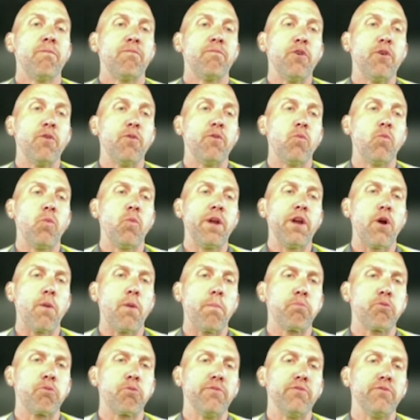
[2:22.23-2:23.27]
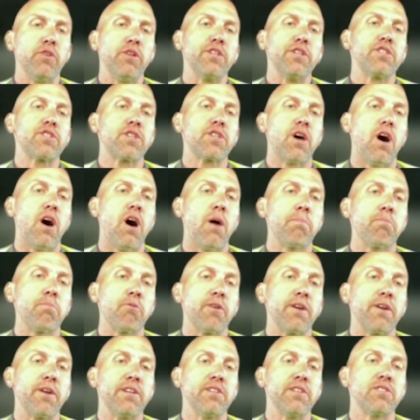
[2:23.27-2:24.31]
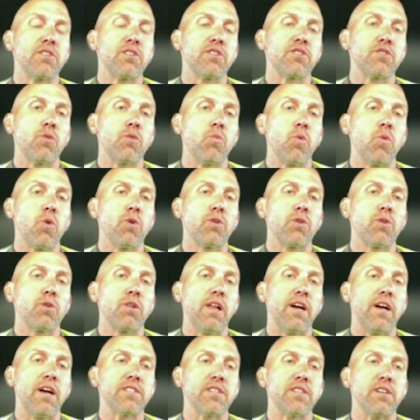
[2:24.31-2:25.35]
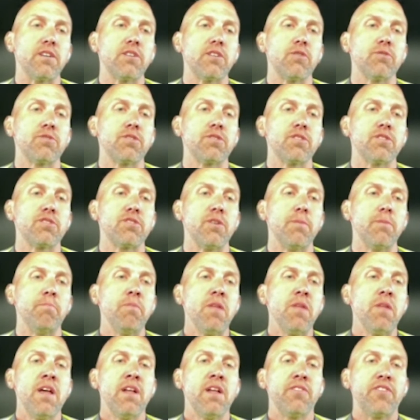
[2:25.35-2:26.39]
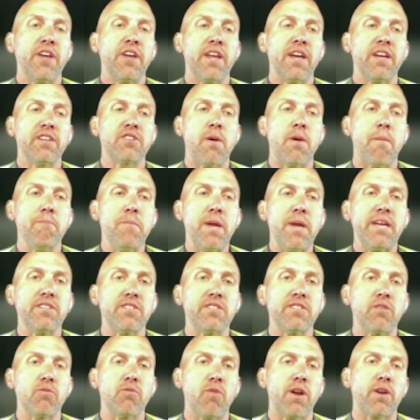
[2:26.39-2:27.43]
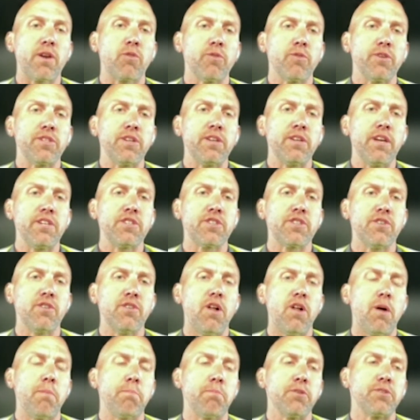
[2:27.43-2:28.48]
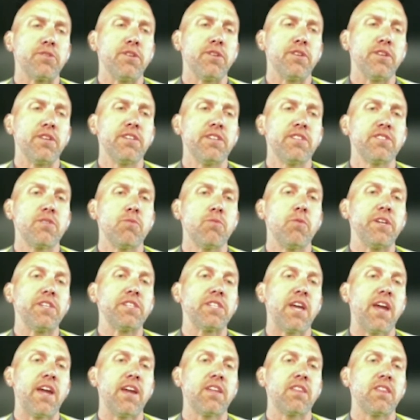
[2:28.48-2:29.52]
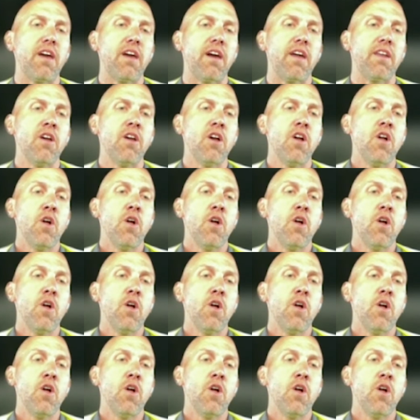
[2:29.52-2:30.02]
Though we are privileged to operate in such a world class ecosystem that has amazing recreational opportunities. And we take that.